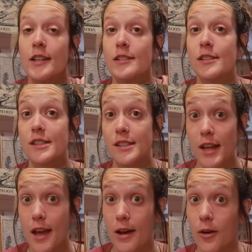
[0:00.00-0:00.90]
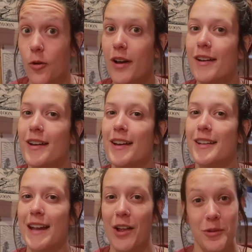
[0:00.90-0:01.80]
So
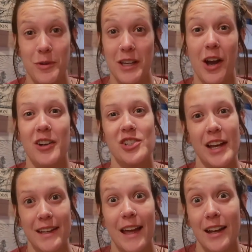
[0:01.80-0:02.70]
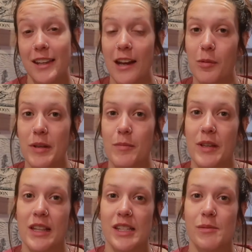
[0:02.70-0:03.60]
now that we are checking out of the
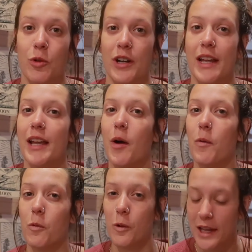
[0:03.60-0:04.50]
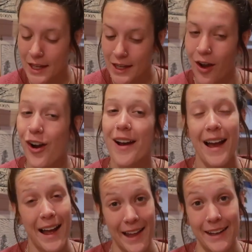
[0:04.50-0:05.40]
Airbnb this morning, we are
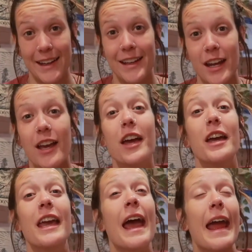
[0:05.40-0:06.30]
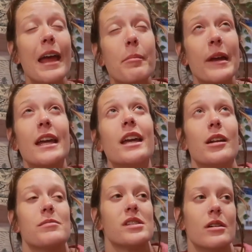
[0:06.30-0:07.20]
headed camping, and
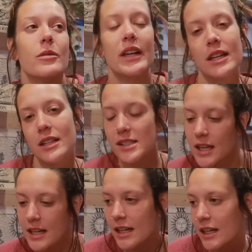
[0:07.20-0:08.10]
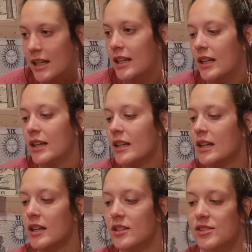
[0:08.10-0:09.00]
I'm so excited.
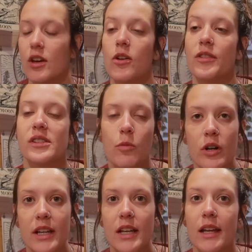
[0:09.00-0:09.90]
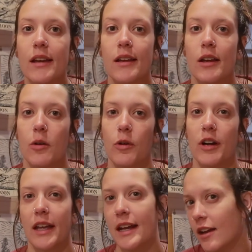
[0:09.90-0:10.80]
So this morning
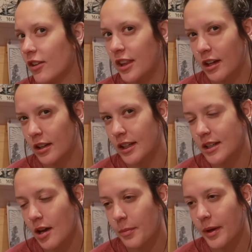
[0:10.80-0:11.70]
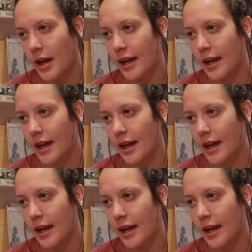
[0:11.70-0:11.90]
we're getting everything cleaned up.